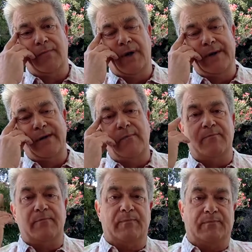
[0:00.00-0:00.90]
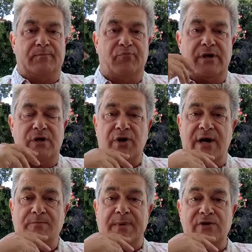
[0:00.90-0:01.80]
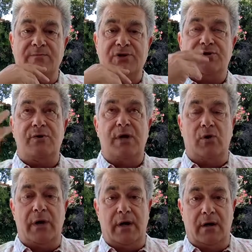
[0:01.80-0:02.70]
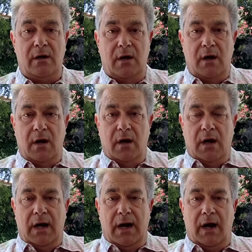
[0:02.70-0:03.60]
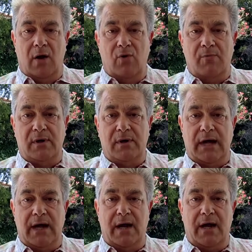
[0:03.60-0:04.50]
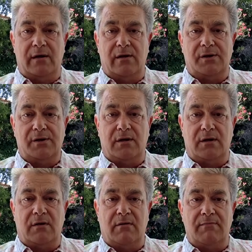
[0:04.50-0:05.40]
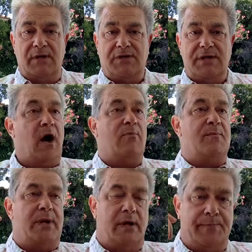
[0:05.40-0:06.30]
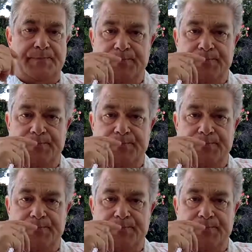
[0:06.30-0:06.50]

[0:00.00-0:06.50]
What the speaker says: I'd then bring the tracks back to my studio here at home and mix the album here.